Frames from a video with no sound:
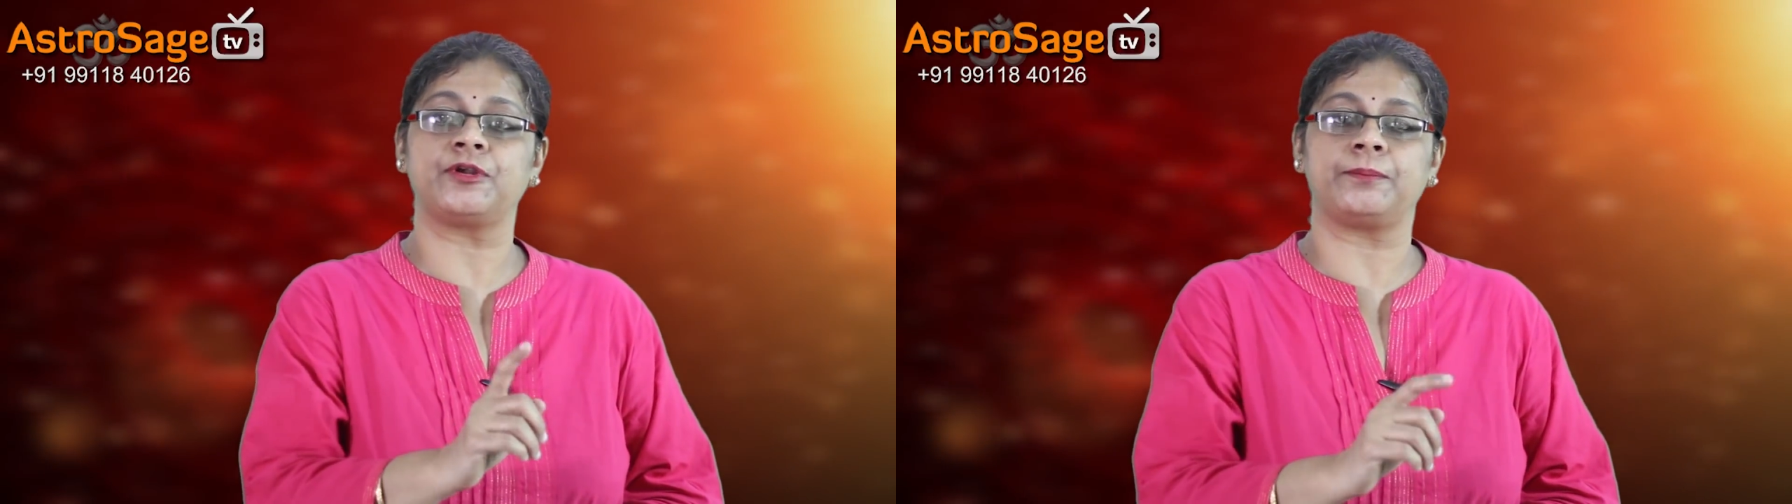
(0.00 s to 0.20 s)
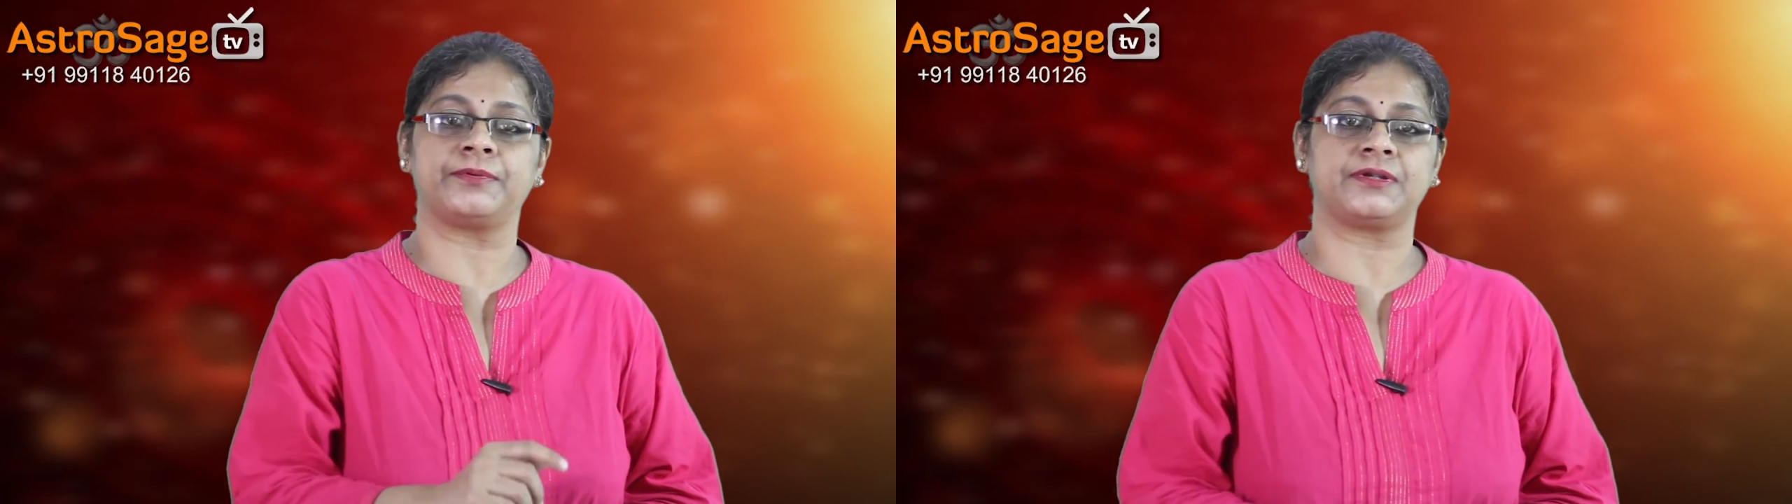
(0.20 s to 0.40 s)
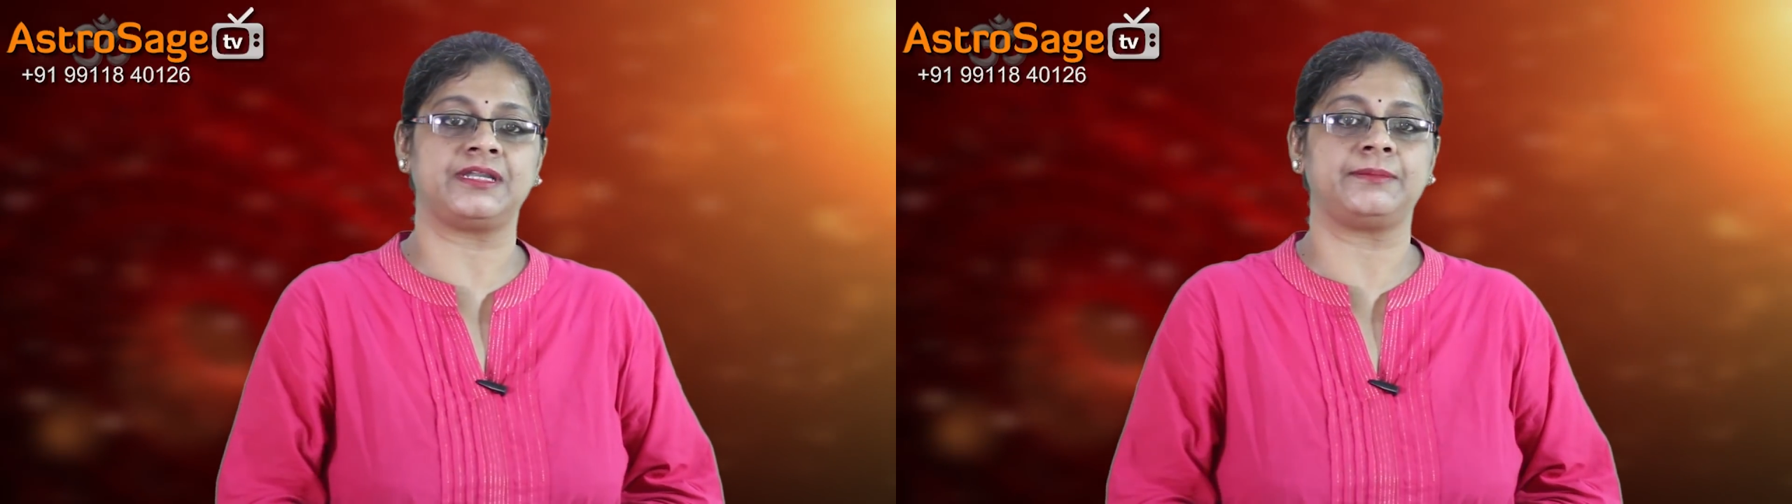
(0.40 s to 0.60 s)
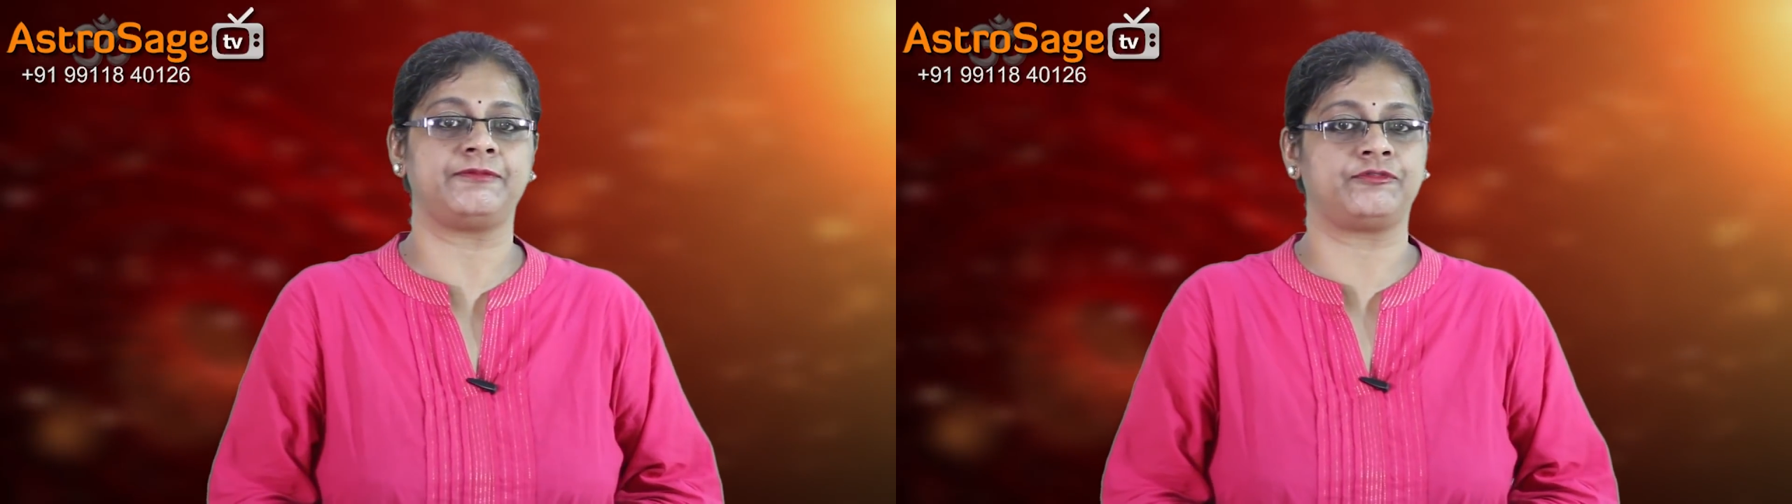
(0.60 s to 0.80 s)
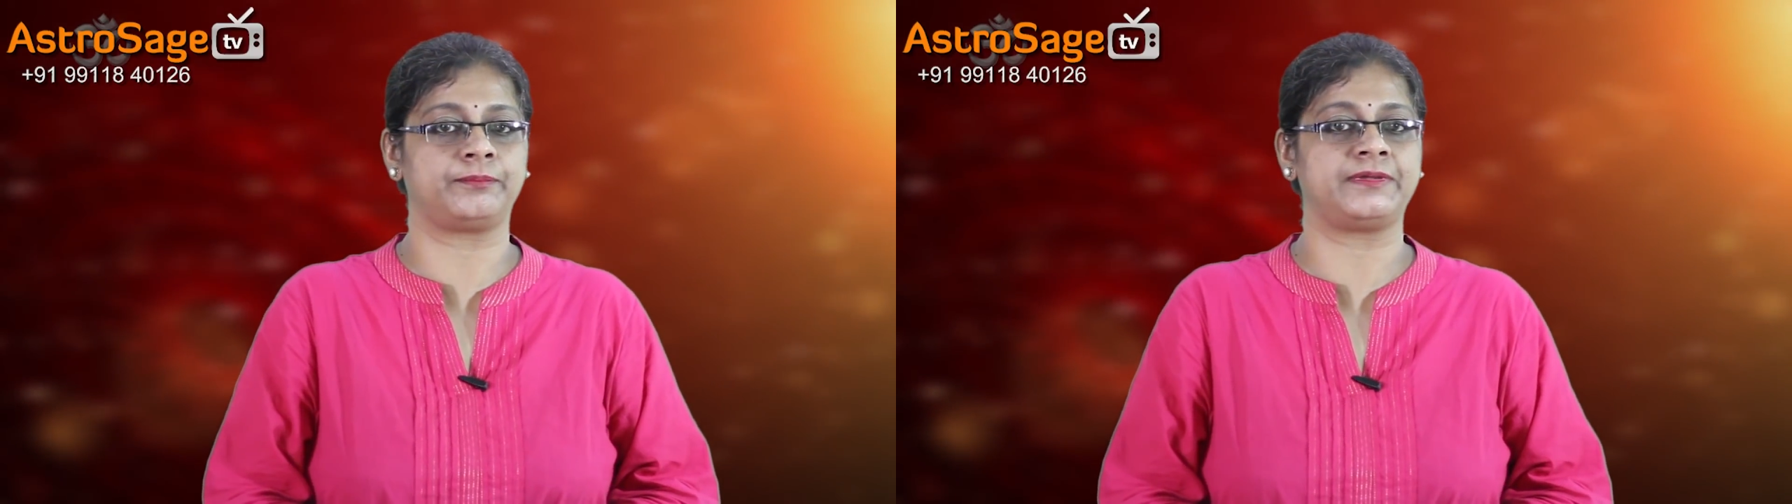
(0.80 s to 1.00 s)
properly
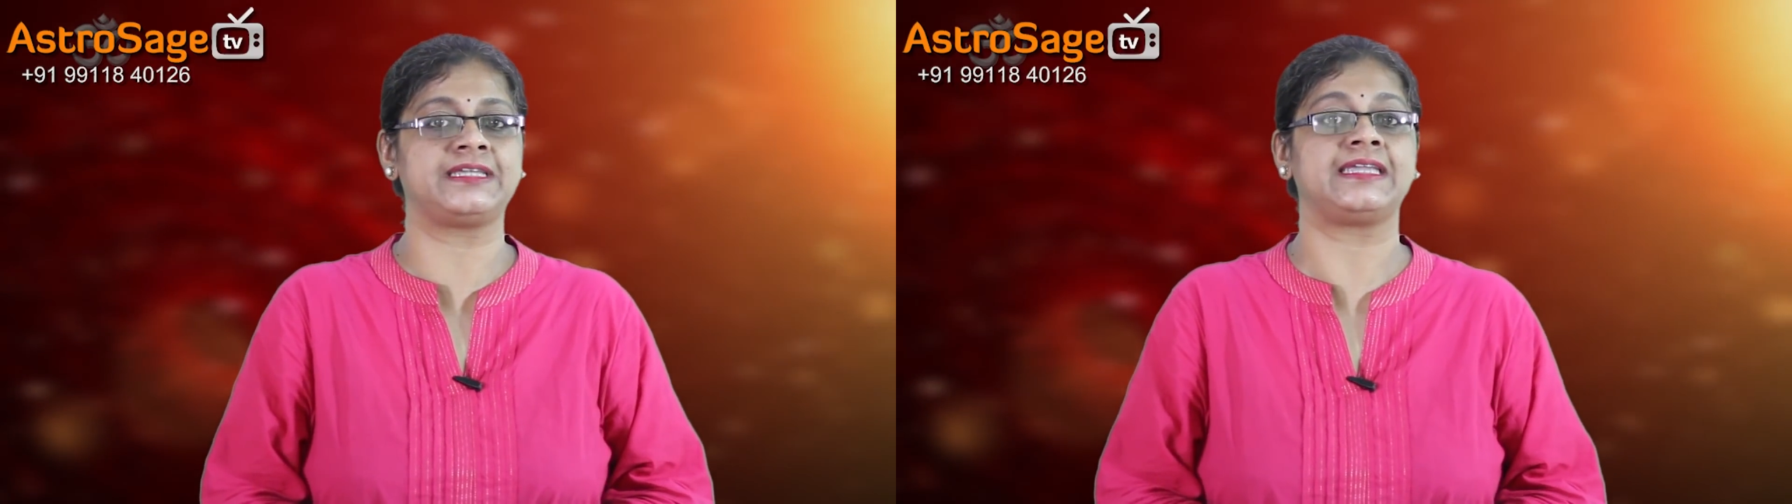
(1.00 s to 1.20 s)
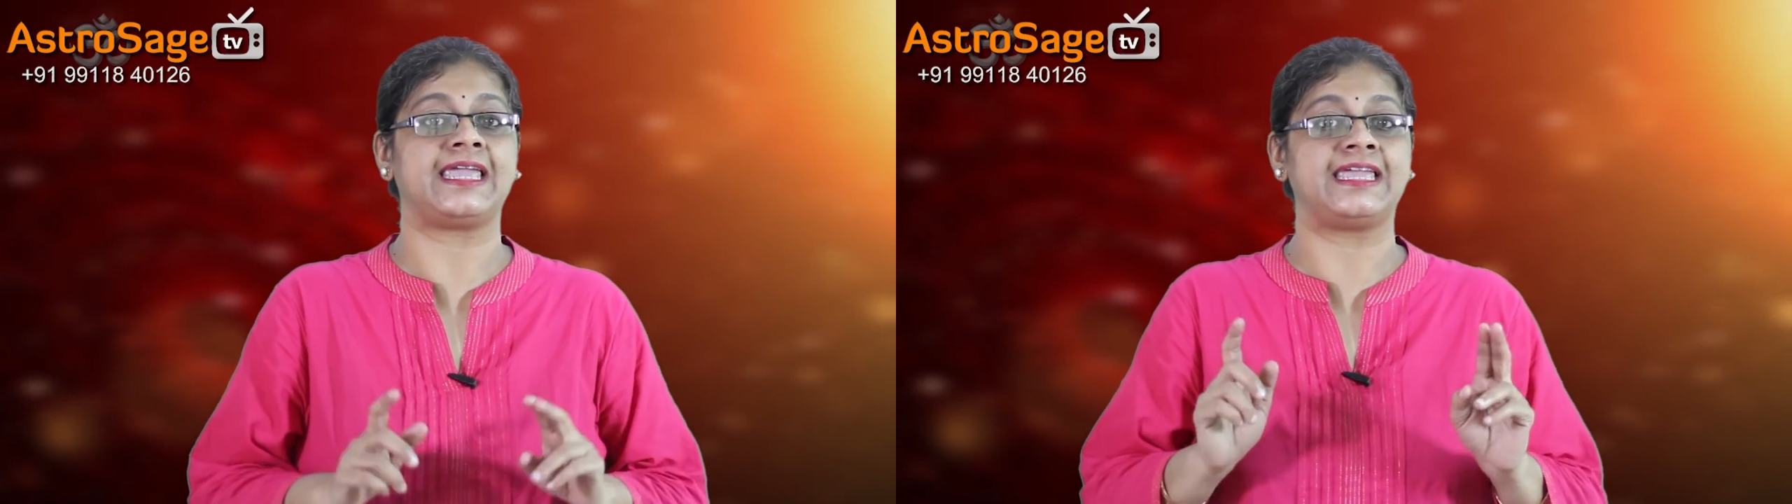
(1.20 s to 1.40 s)
before making